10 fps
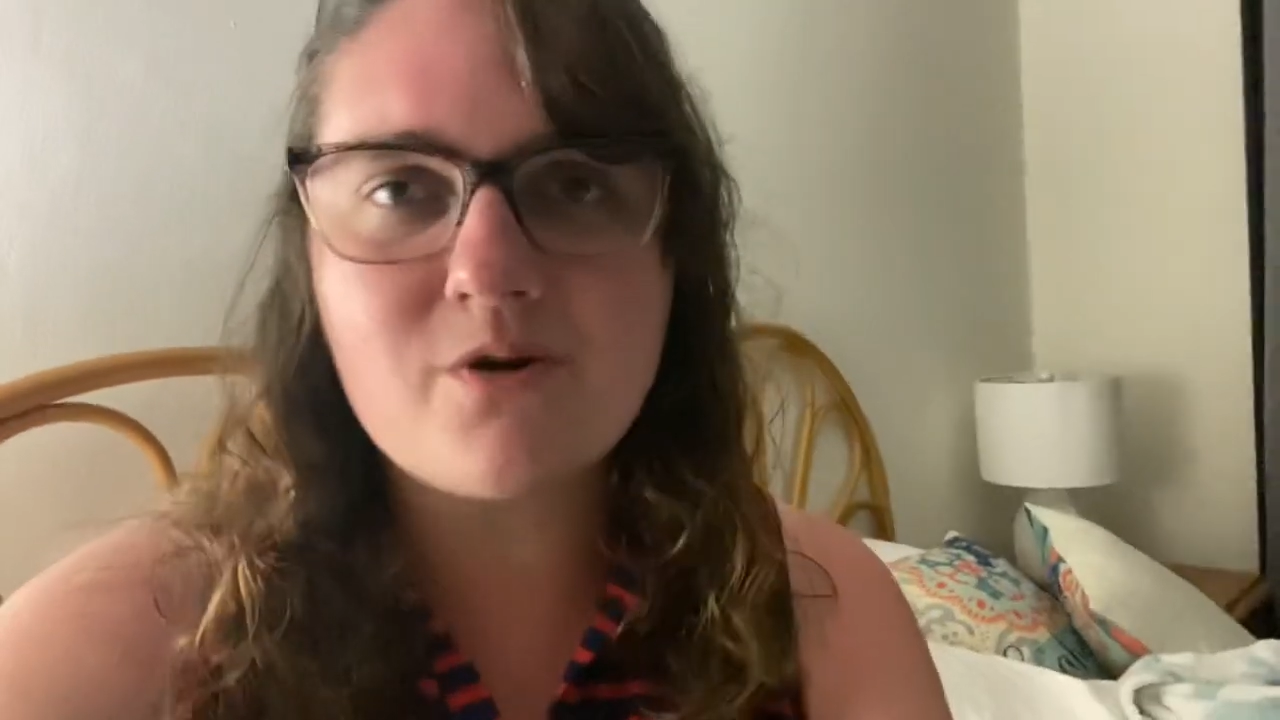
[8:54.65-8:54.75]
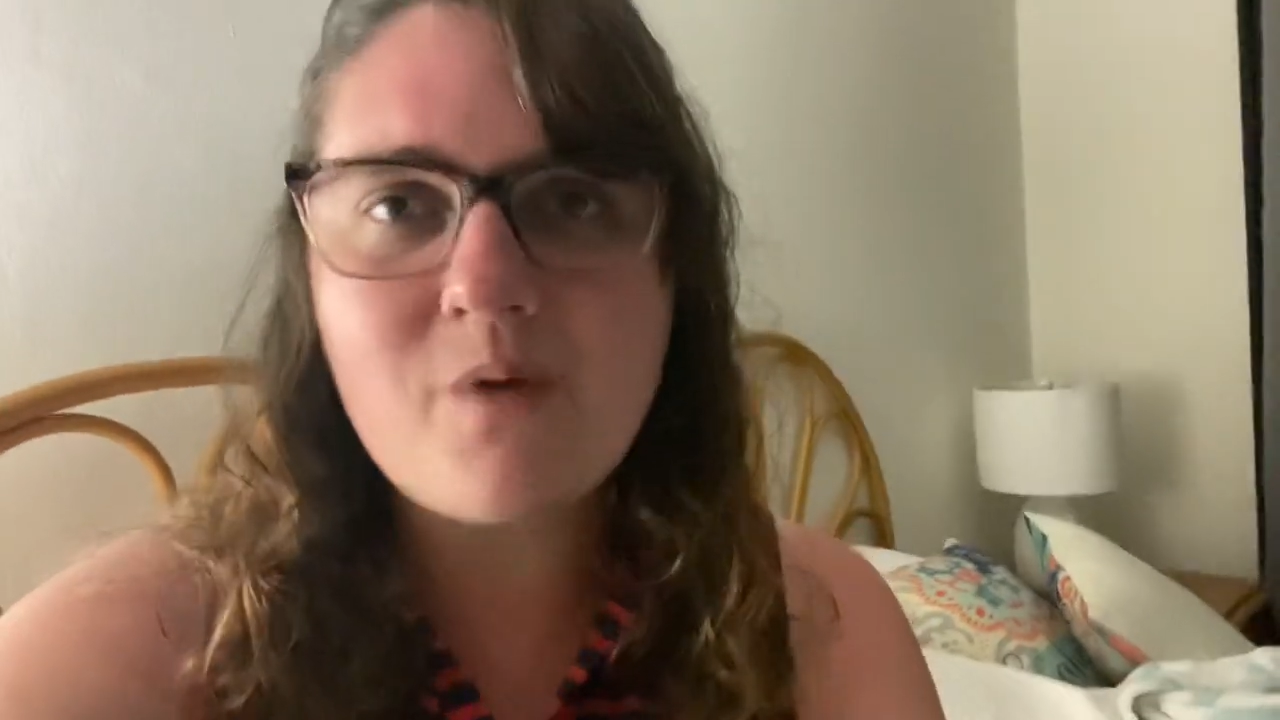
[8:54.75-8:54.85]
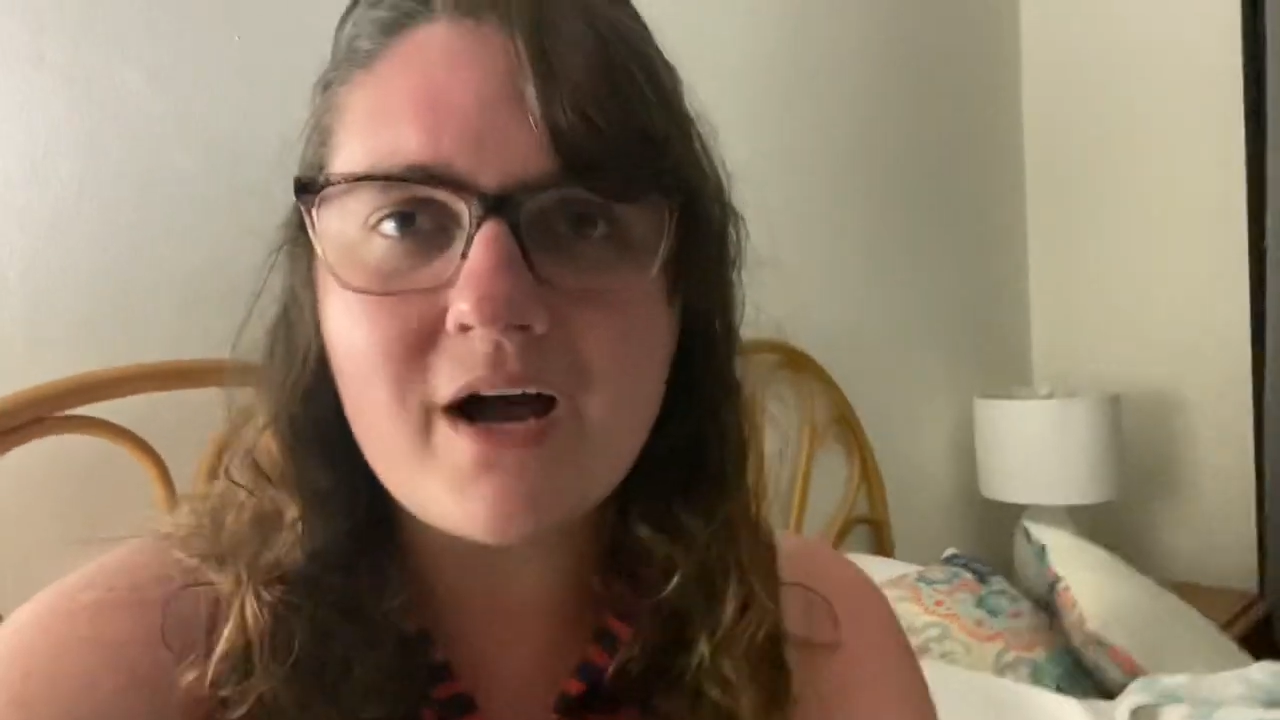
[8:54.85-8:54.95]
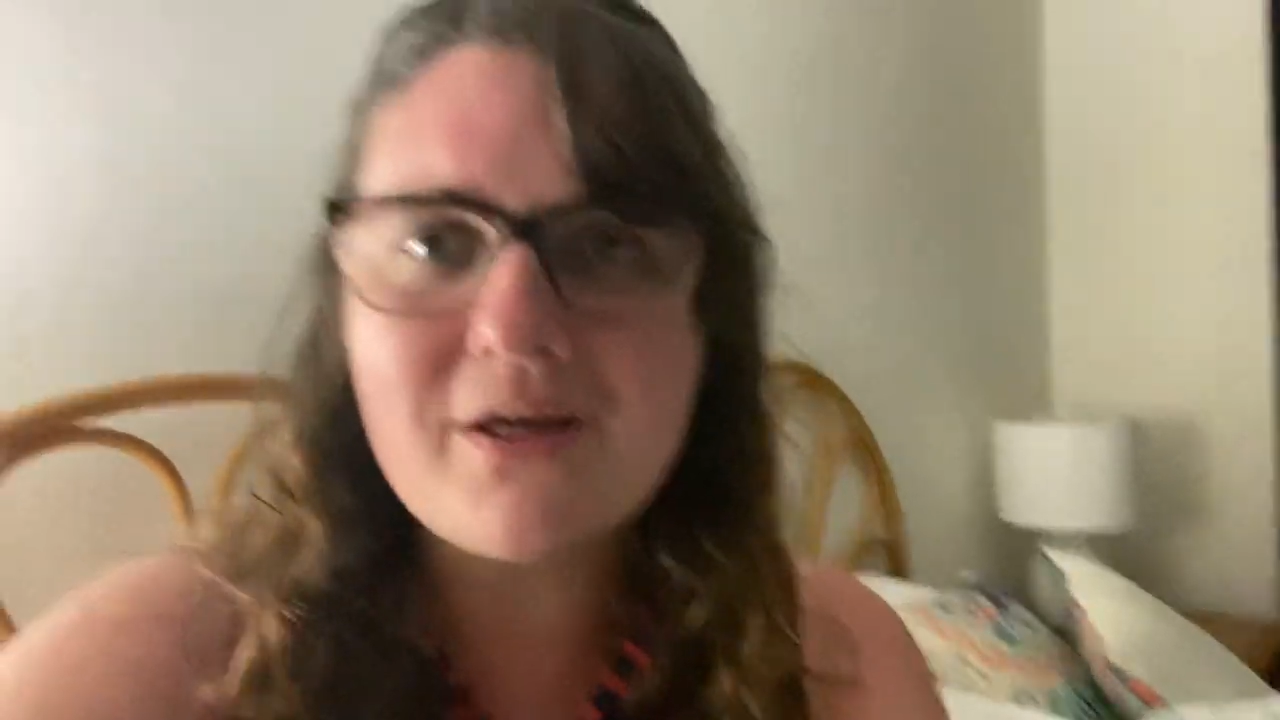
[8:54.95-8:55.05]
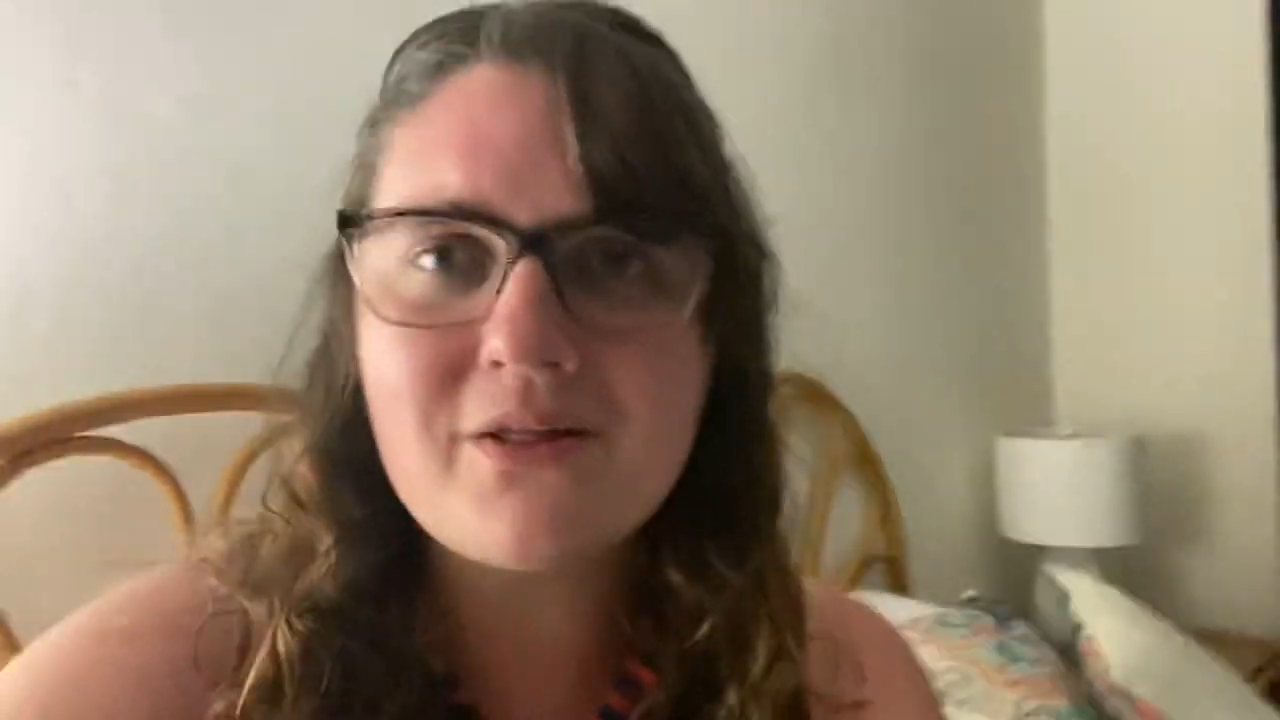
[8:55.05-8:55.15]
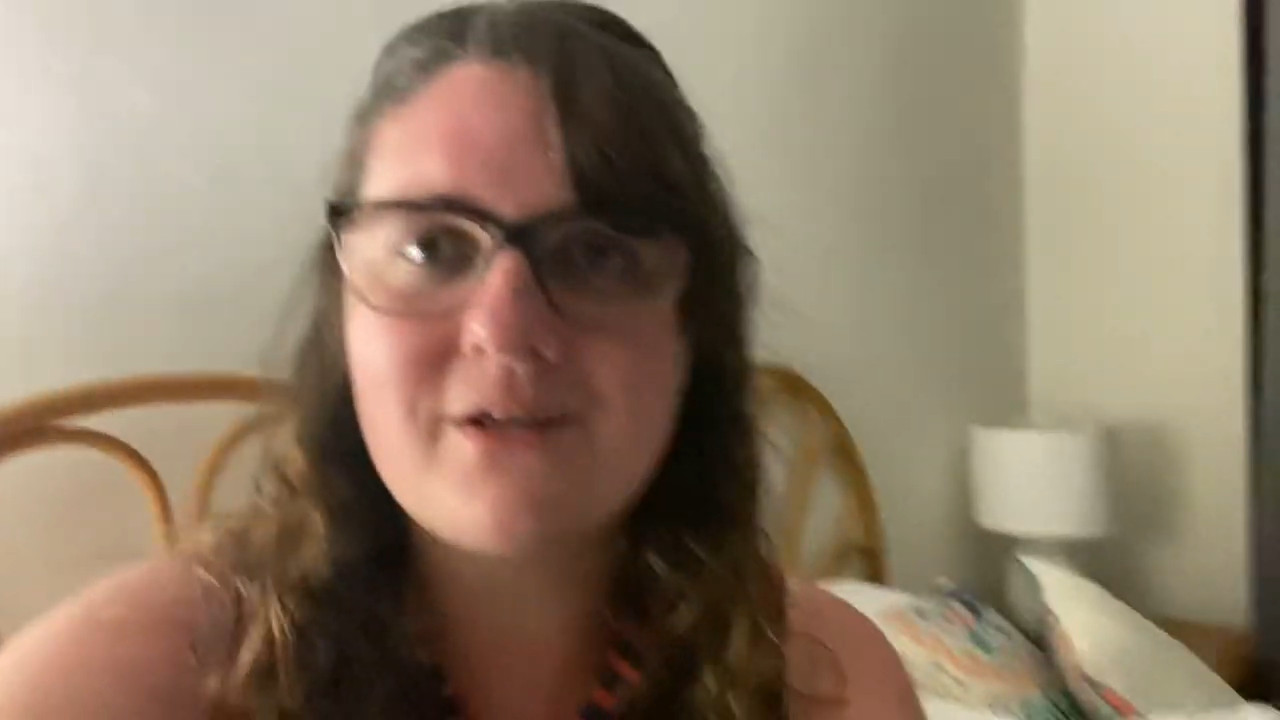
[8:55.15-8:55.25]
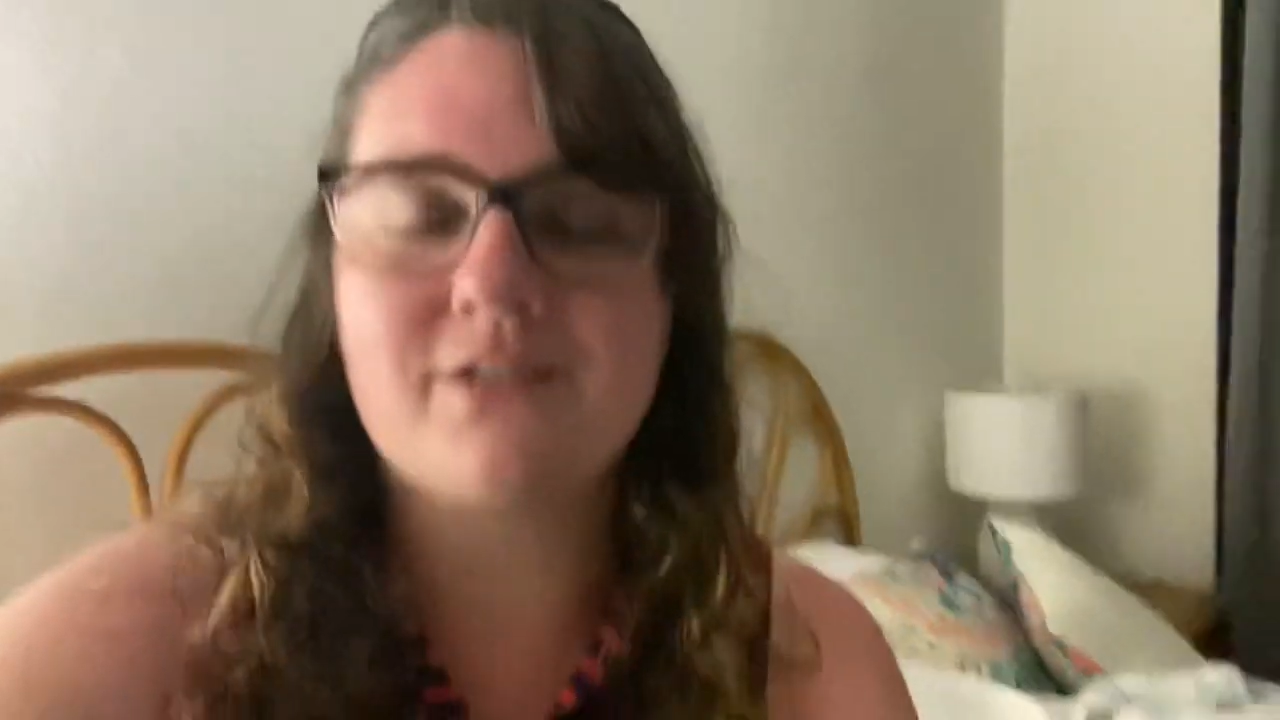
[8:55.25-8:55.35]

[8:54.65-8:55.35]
a while,